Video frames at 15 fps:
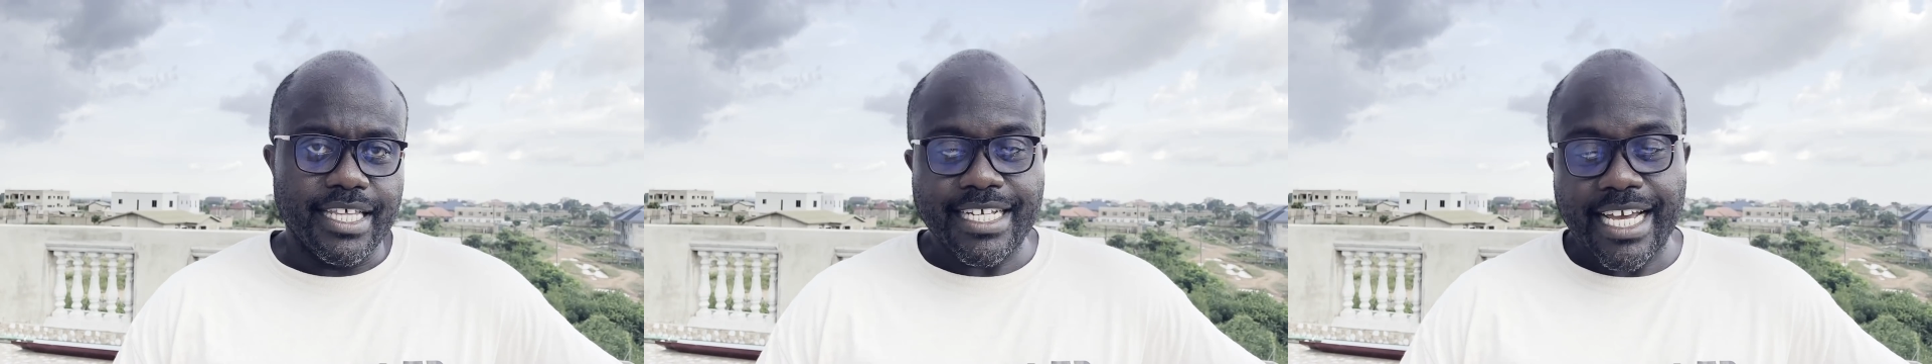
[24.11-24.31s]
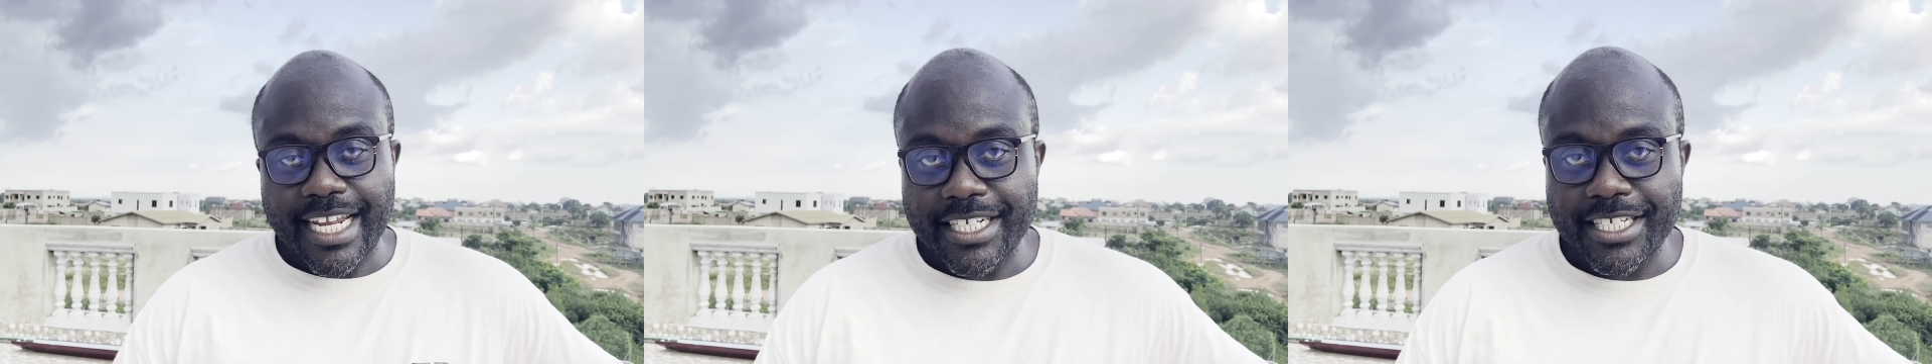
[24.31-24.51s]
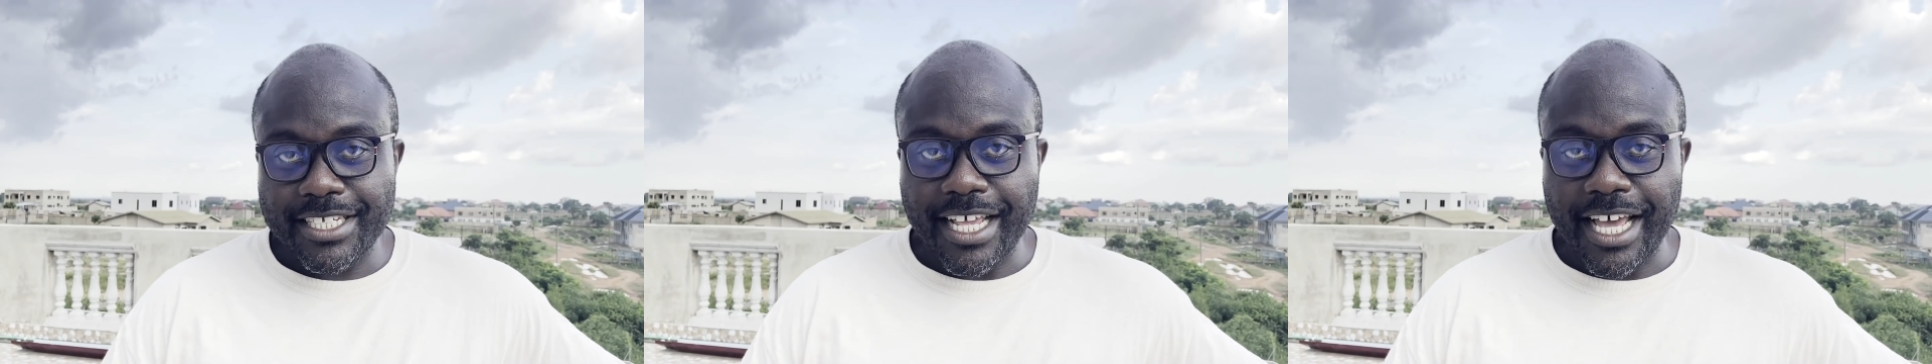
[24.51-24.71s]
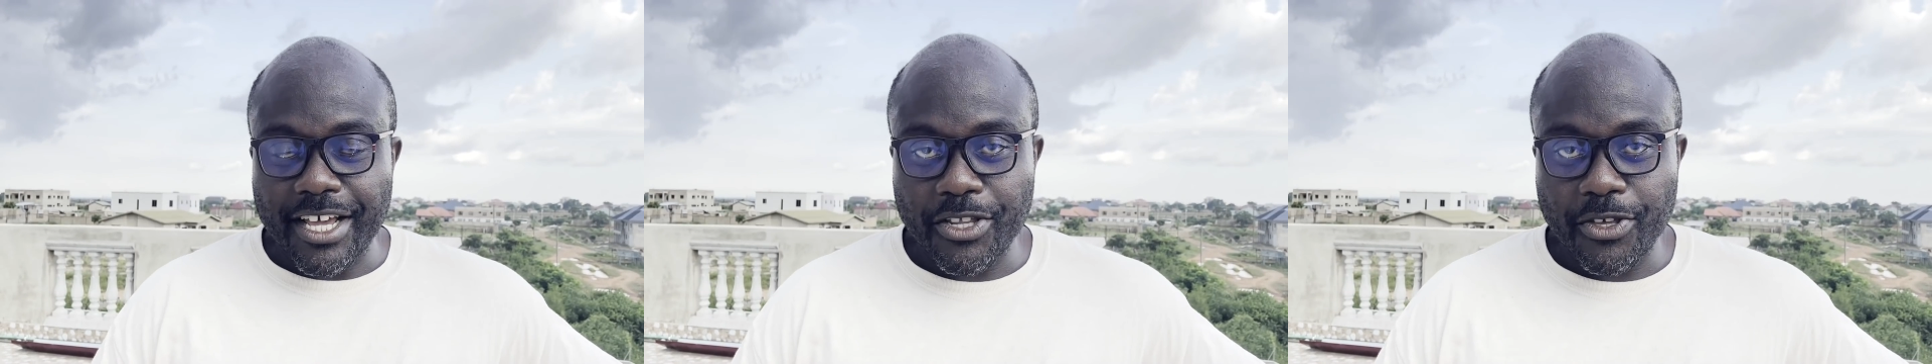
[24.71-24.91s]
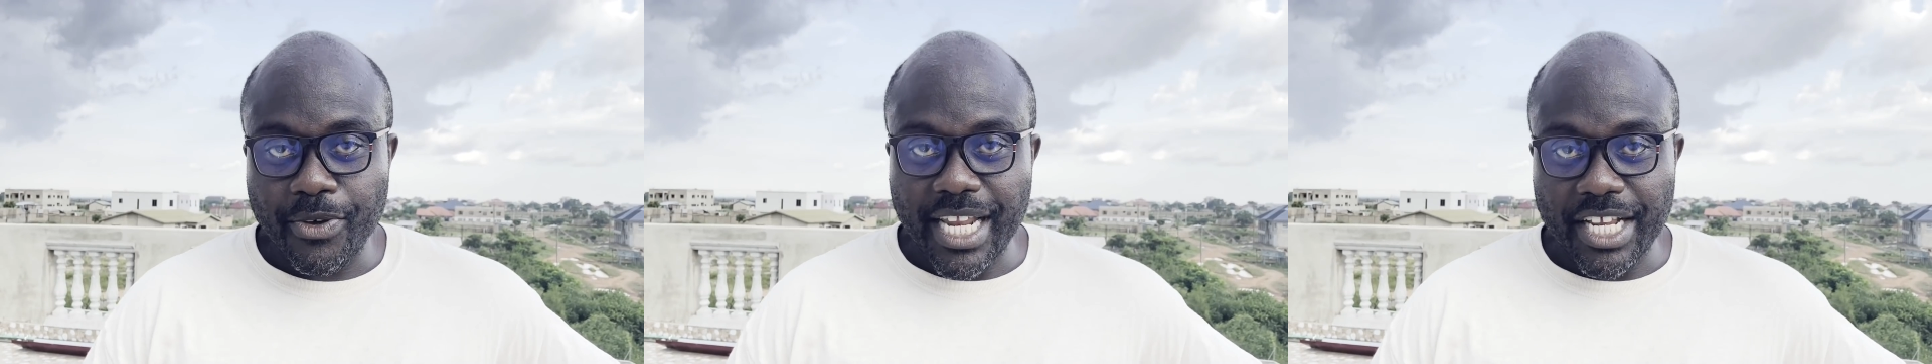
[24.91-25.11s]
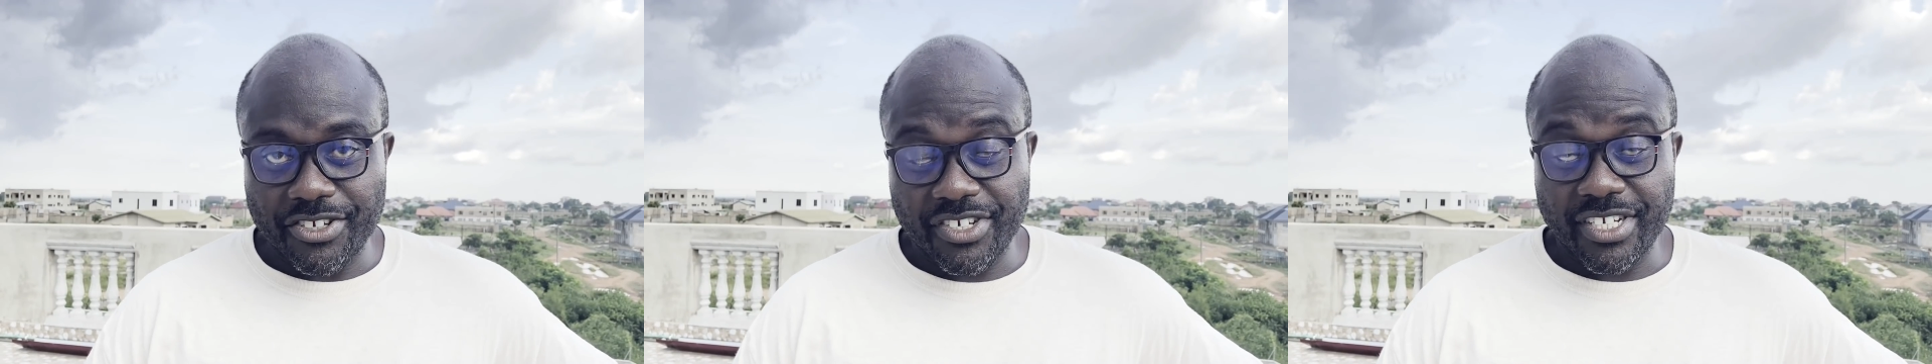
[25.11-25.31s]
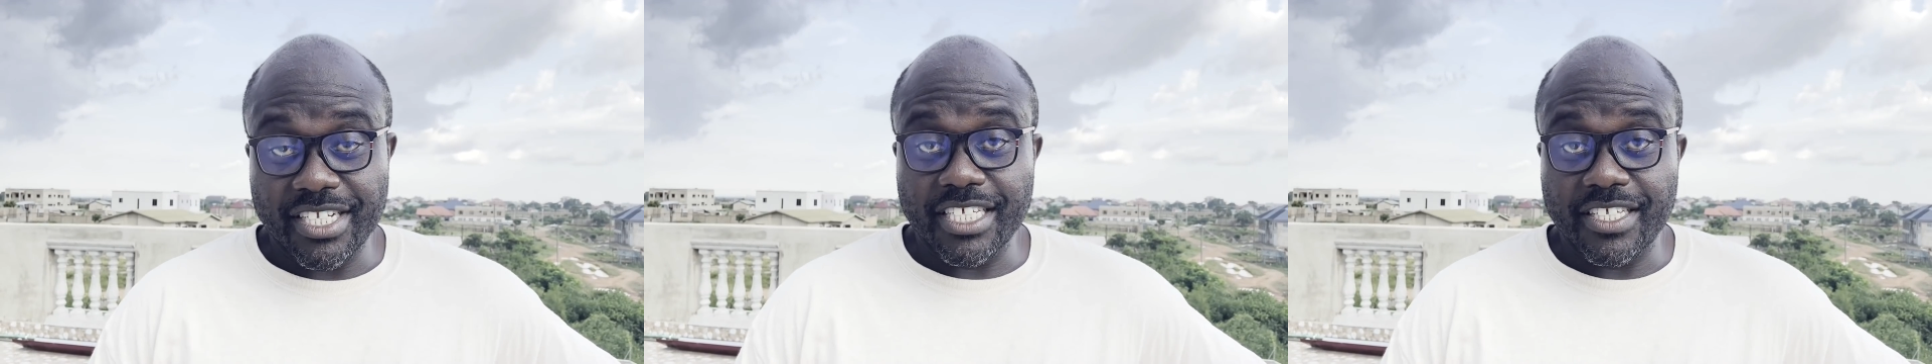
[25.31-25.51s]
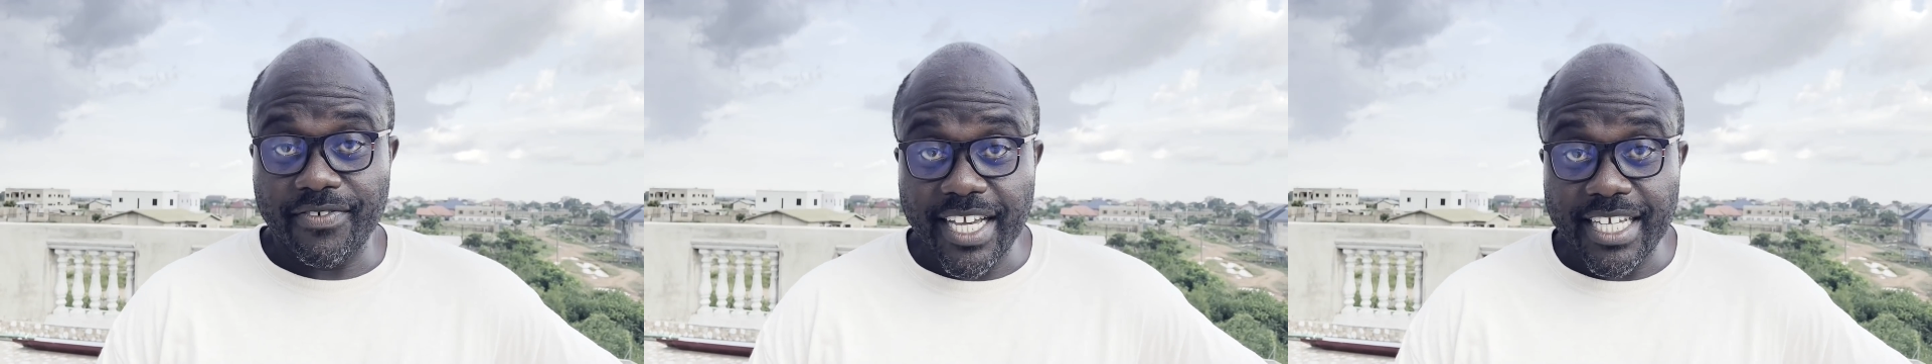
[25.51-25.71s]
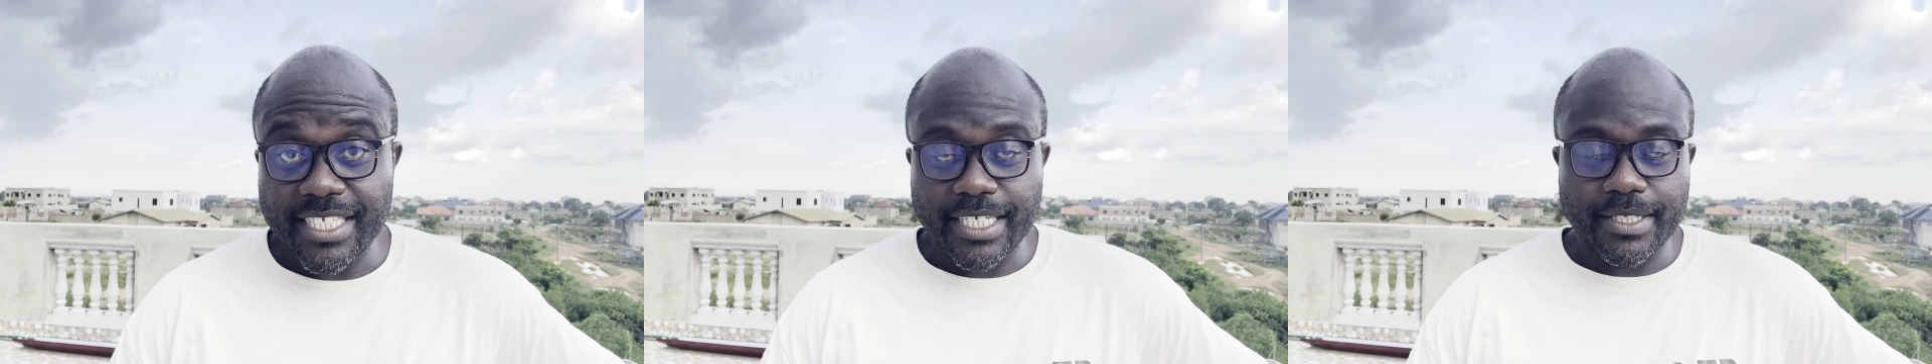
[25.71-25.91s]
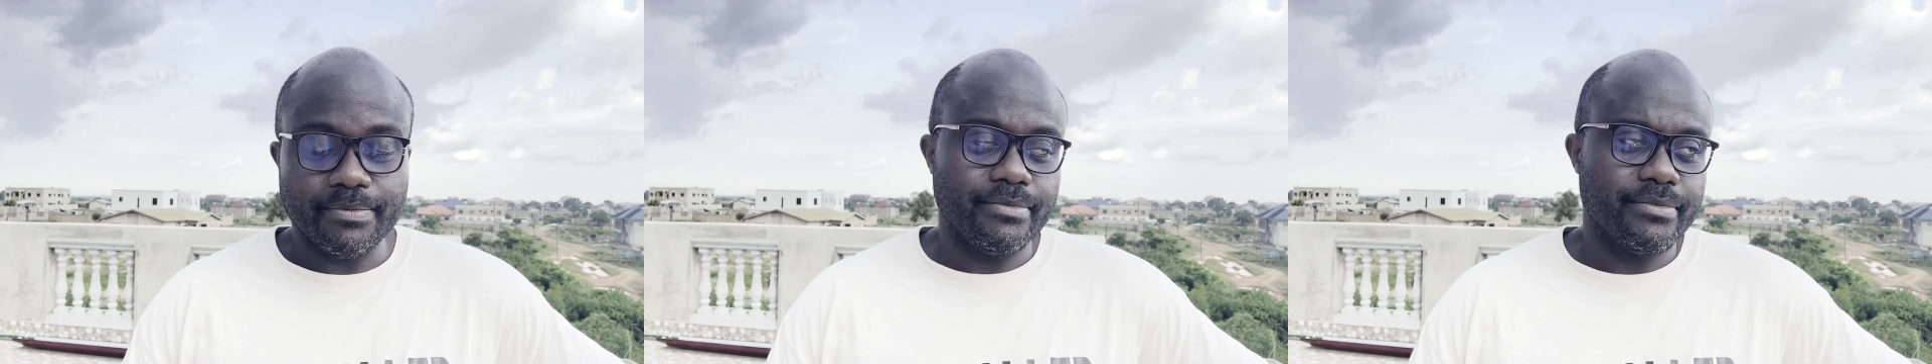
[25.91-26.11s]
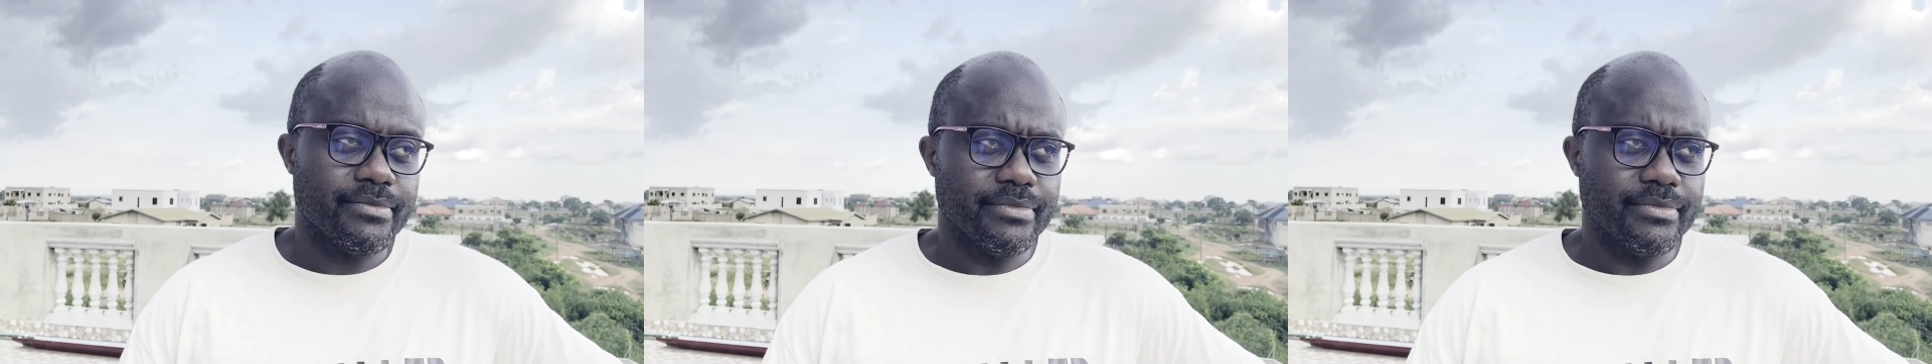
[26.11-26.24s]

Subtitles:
challenges our new electrician is facing.